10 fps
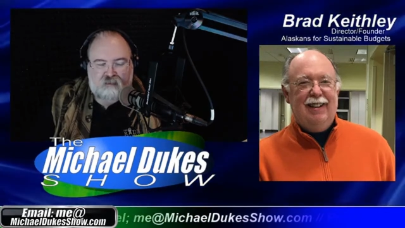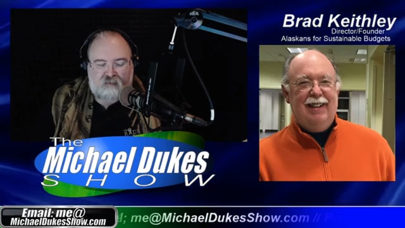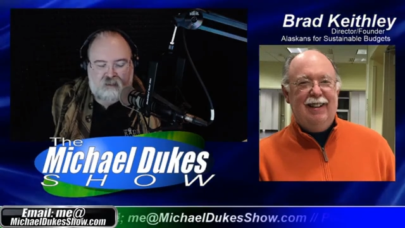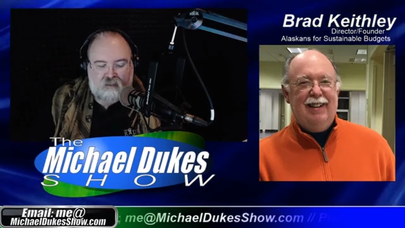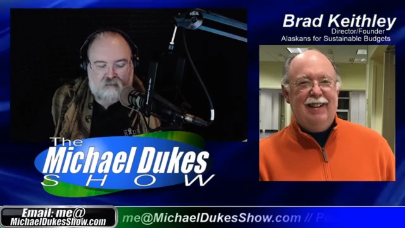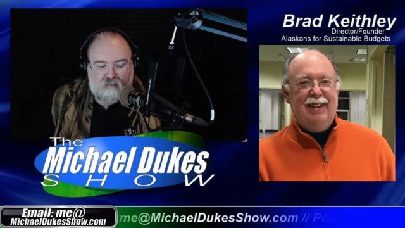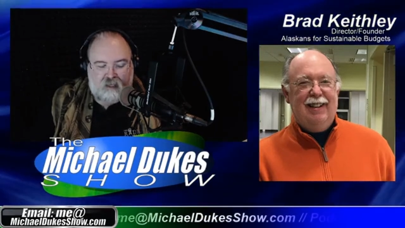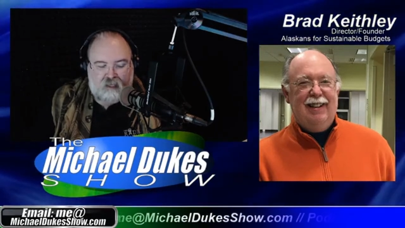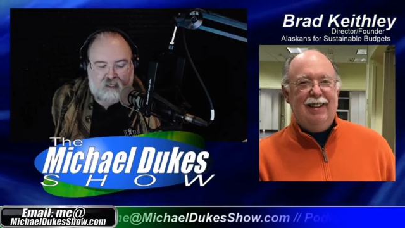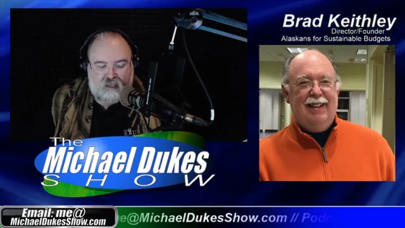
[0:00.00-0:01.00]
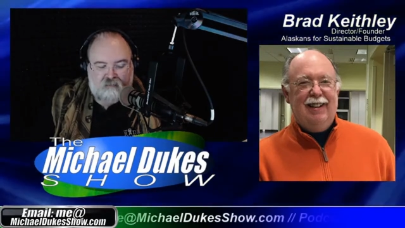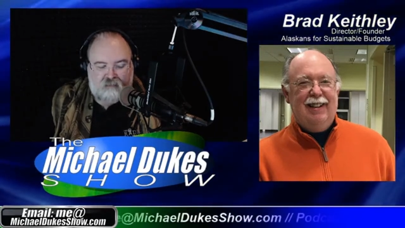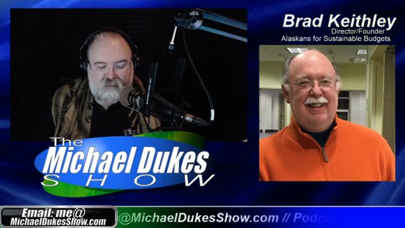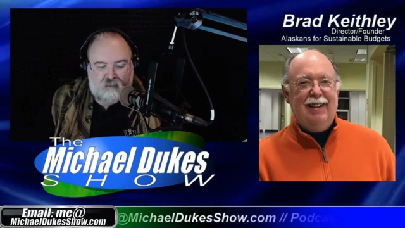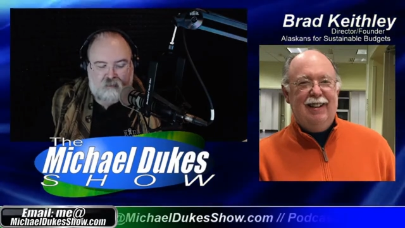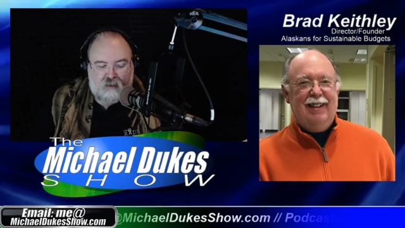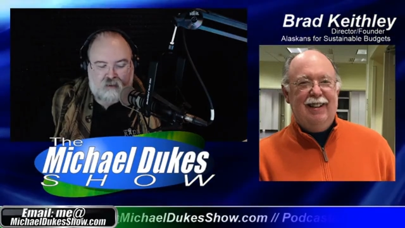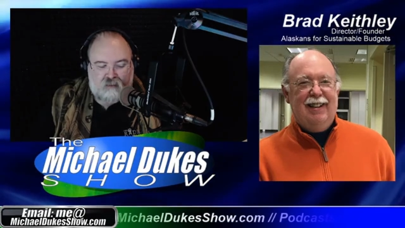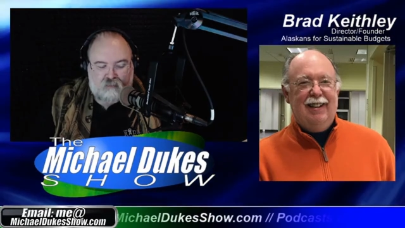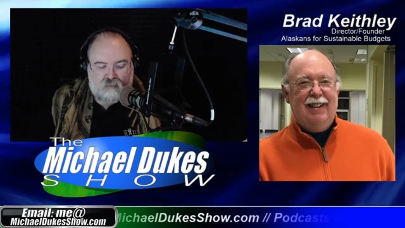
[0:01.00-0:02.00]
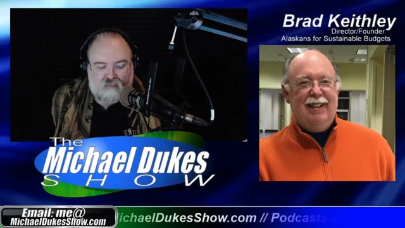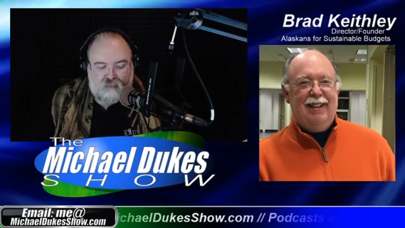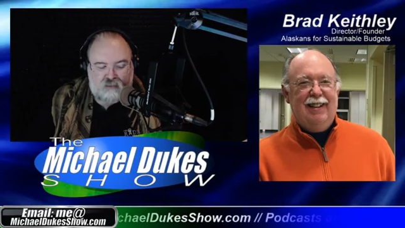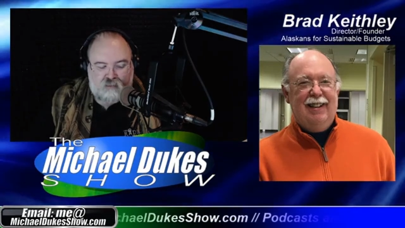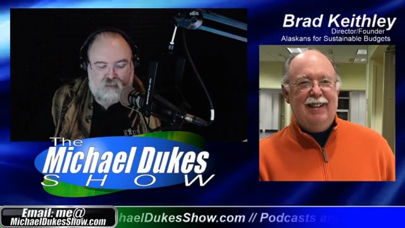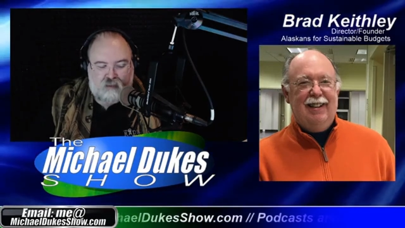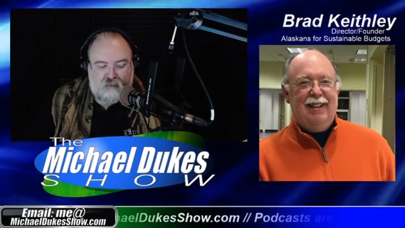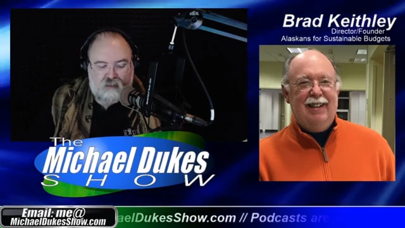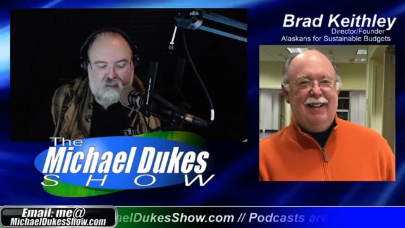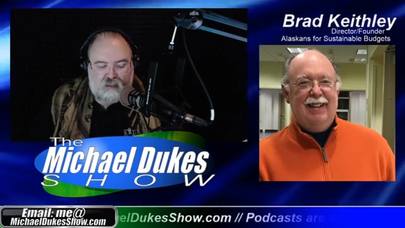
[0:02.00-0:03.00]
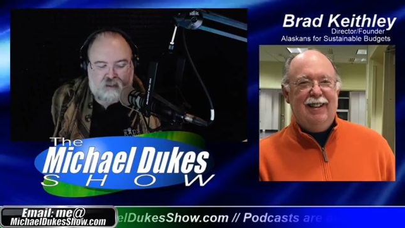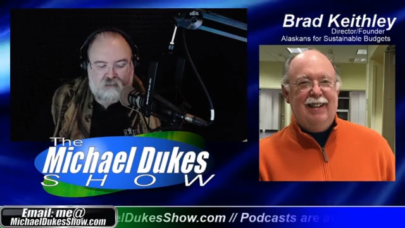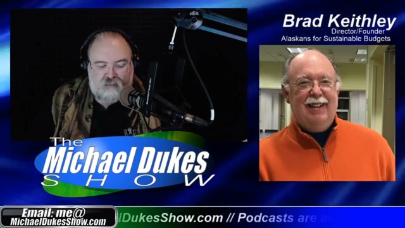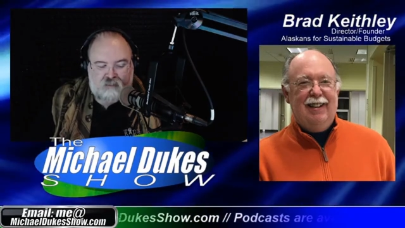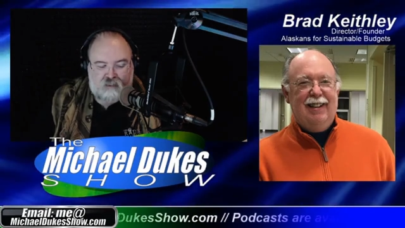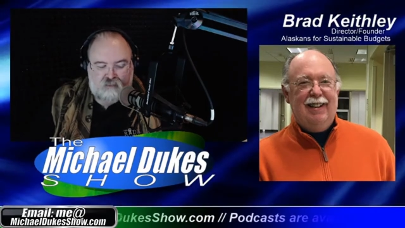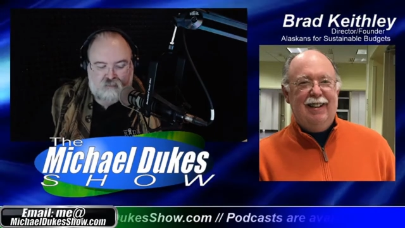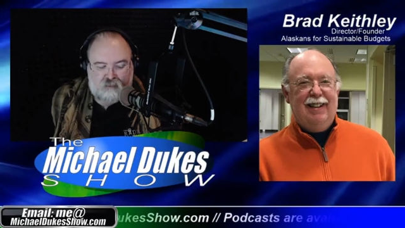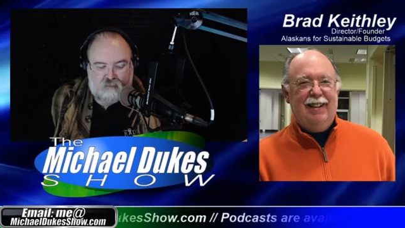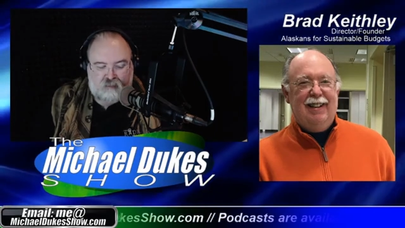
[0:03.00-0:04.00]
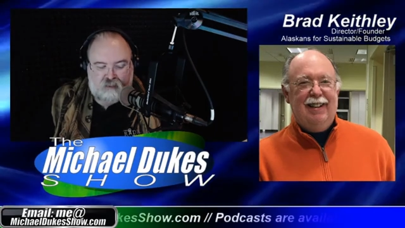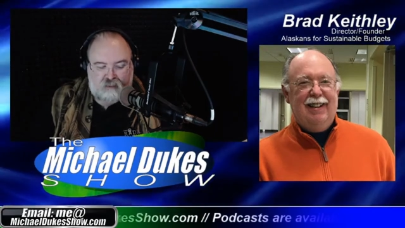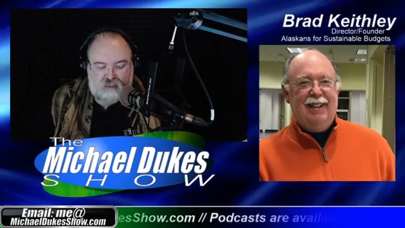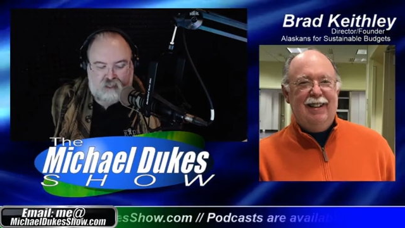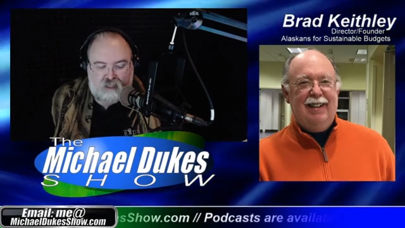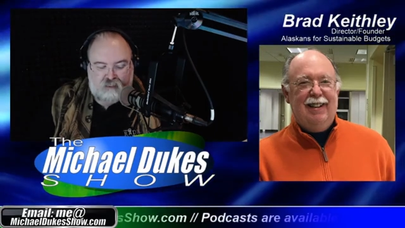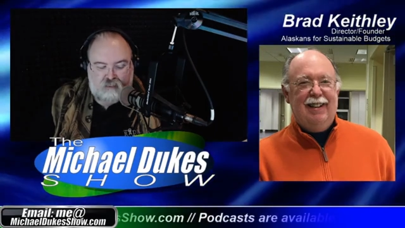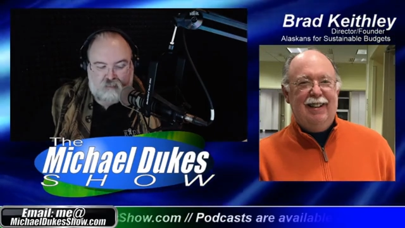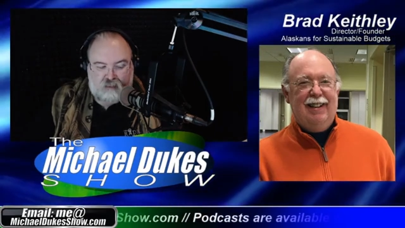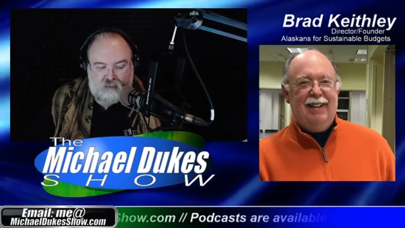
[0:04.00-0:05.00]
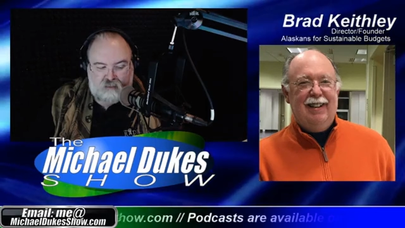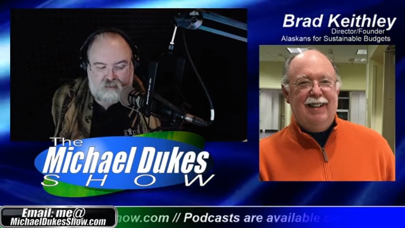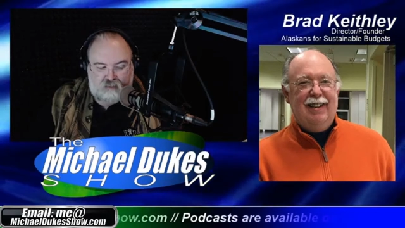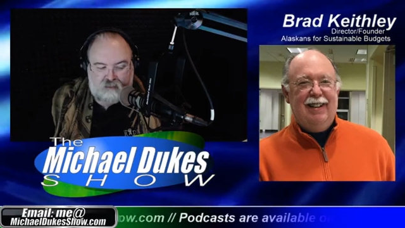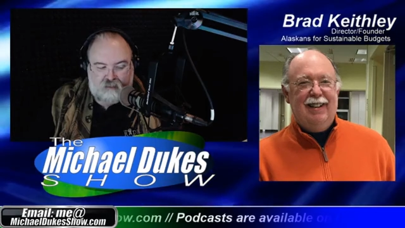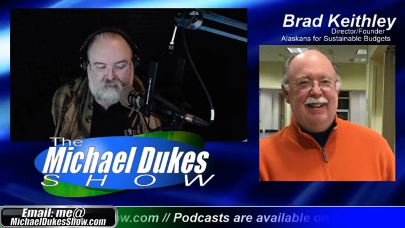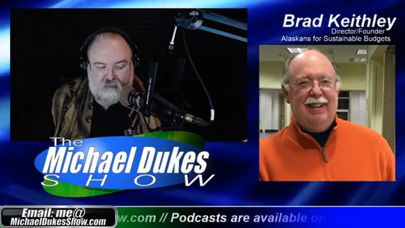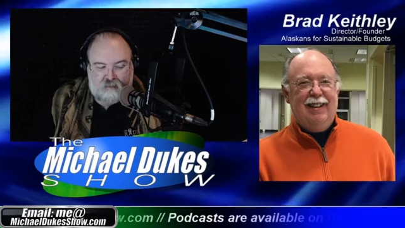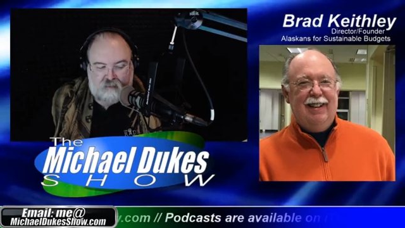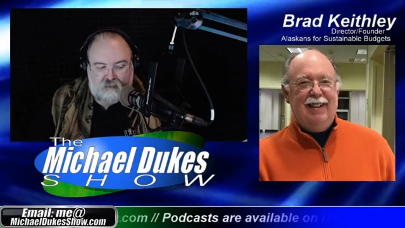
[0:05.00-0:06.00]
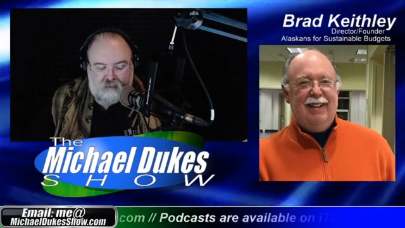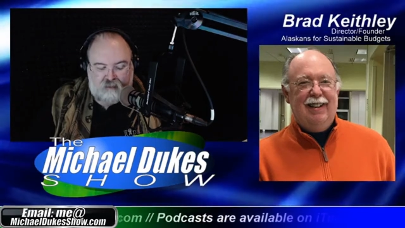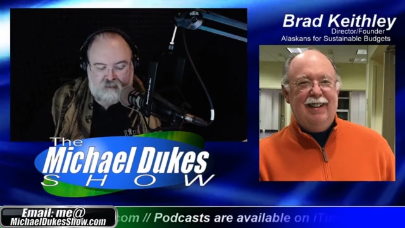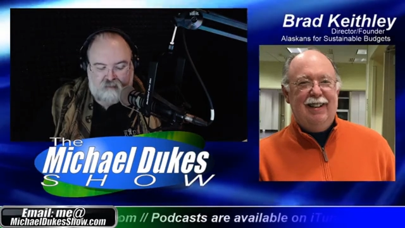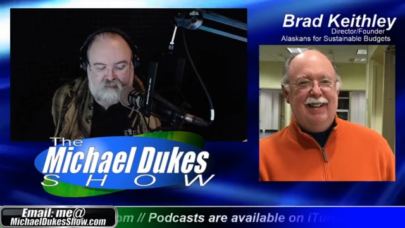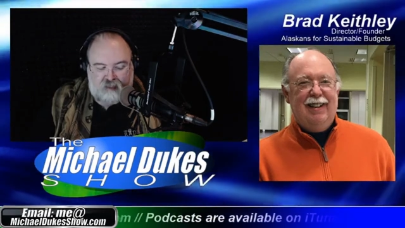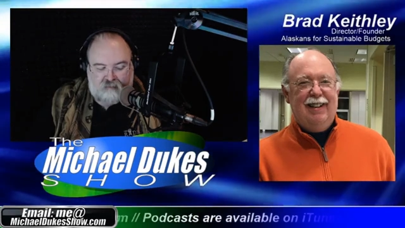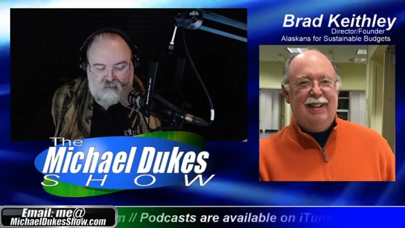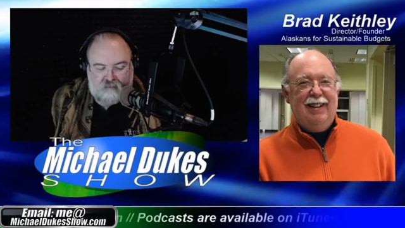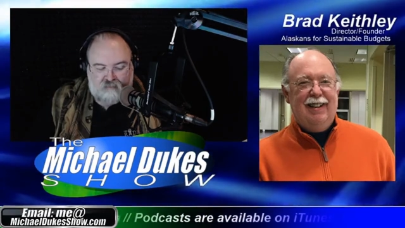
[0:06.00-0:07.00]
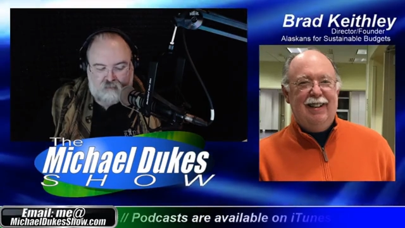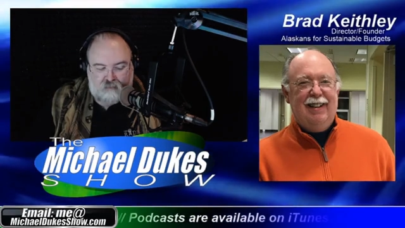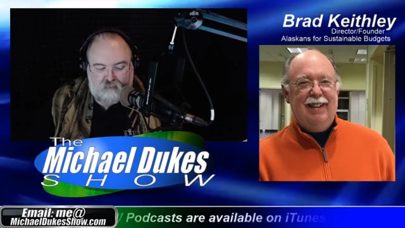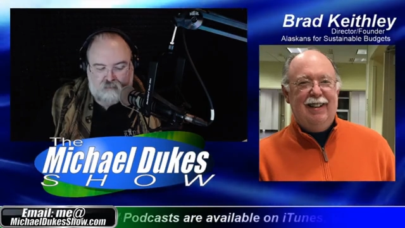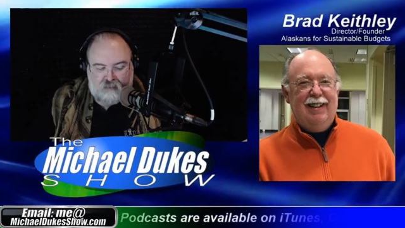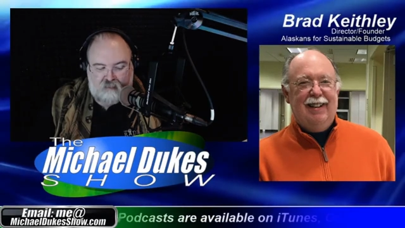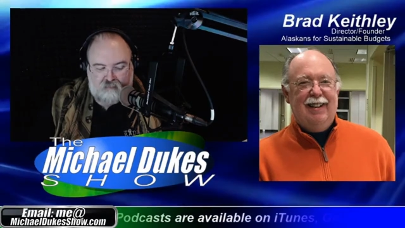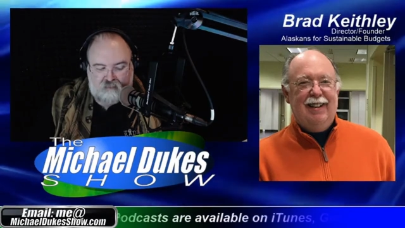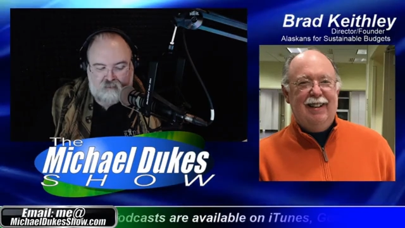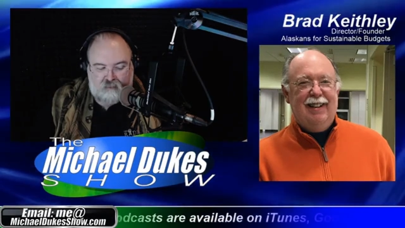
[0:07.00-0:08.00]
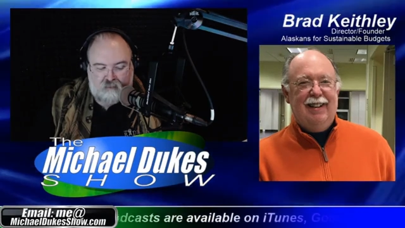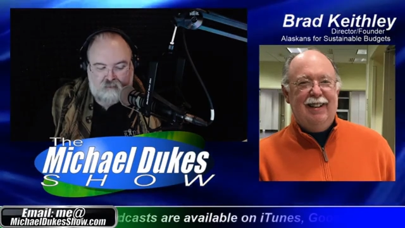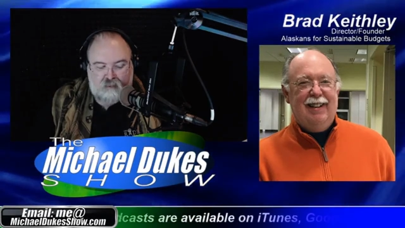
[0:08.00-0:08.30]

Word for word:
Speaker 1: the ERA and the CBR and the reverse sweep, none of those things are really being discussed, but does Governor Dunleavy have enough hold to be able to